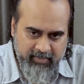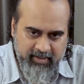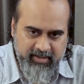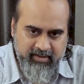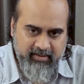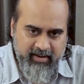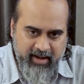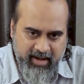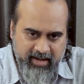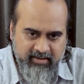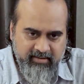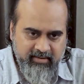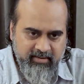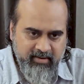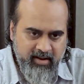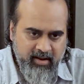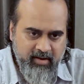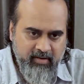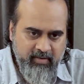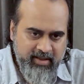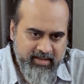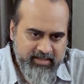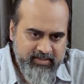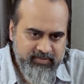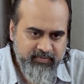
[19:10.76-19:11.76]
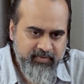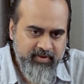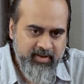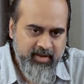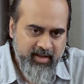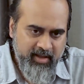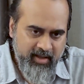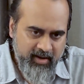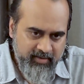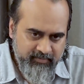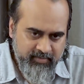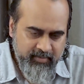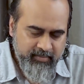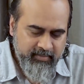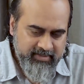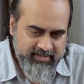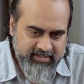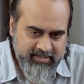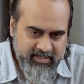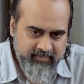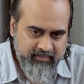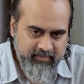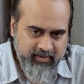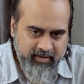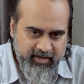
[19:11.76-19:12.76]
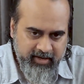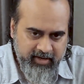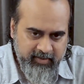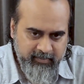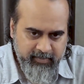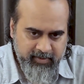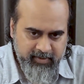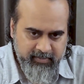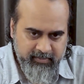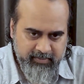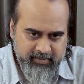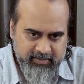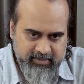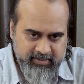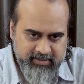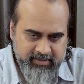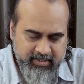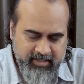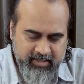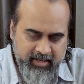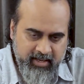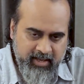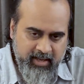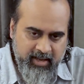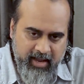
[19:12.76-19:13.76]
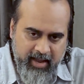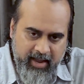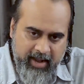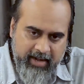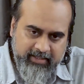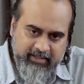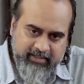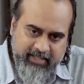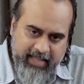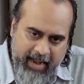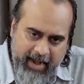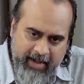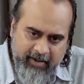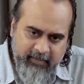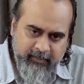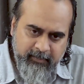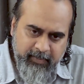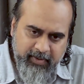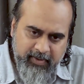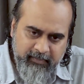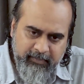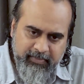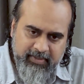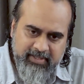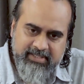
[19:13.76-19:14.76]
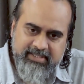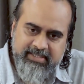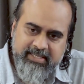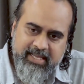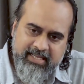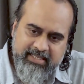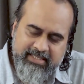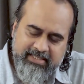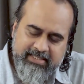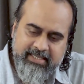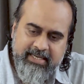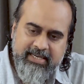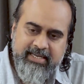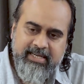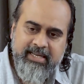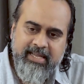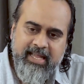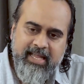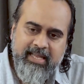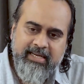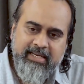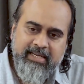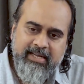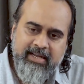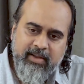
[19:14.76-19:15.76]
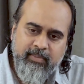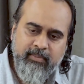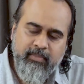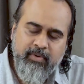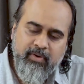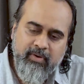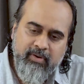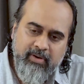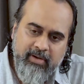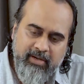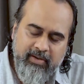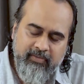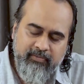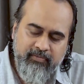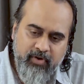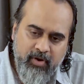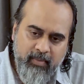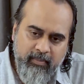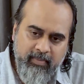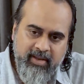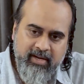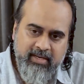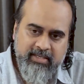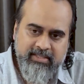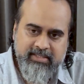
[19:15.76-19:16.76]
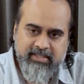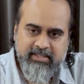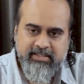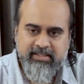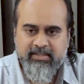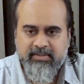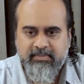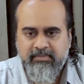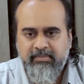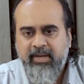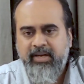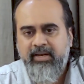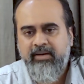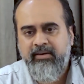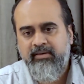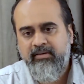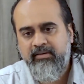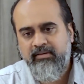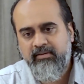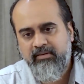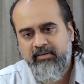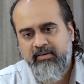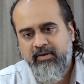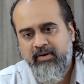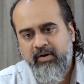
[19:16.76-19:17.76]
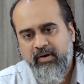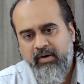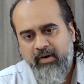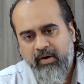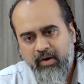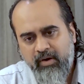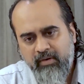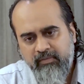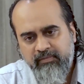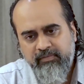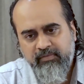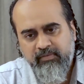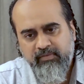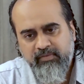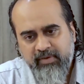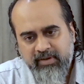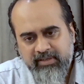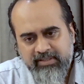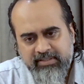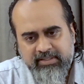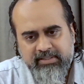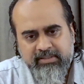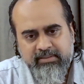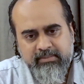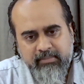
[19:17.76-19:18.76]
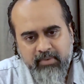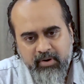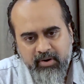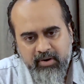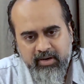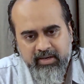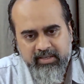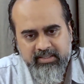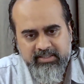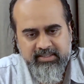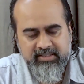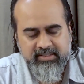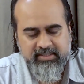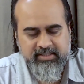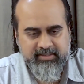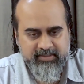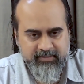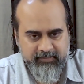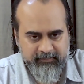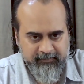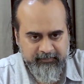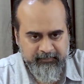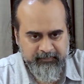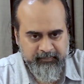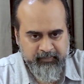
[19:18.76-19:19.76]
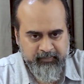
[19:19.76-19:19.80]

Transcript: But right now as we are, we must have a great purpose. And that purpose, I said, can come only from an assessment of one's bondages.